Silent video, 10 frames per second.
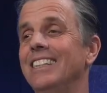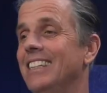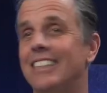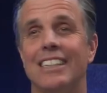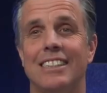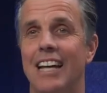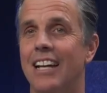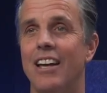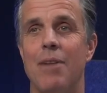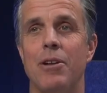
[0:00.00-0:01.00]
That's
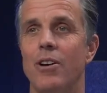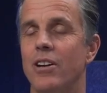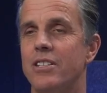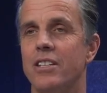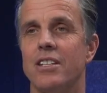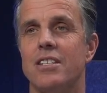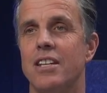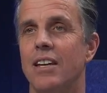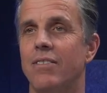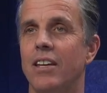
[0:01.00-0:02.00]
exactly. I've been noticing the
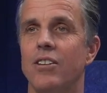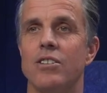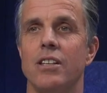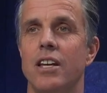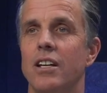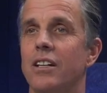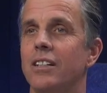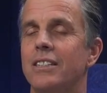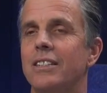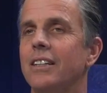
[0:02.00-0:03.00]
same thing. Those
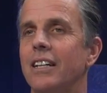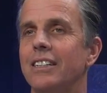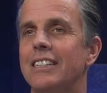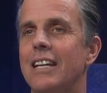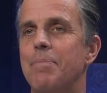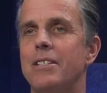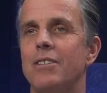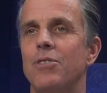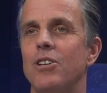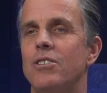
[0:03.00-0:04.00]
little little snippets
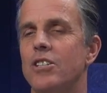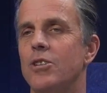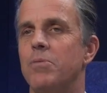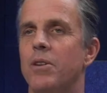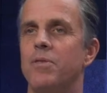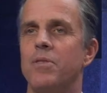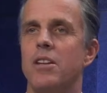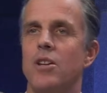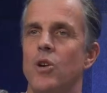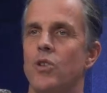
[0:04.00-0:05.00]
of YouTube of the
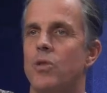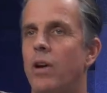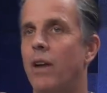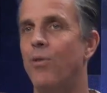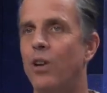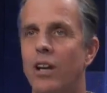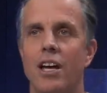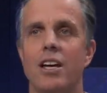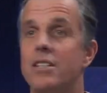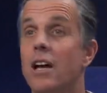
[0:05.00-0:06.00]
news or whatever it
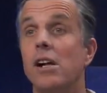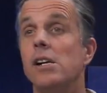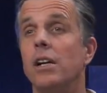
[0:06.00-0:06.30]
is. It's like the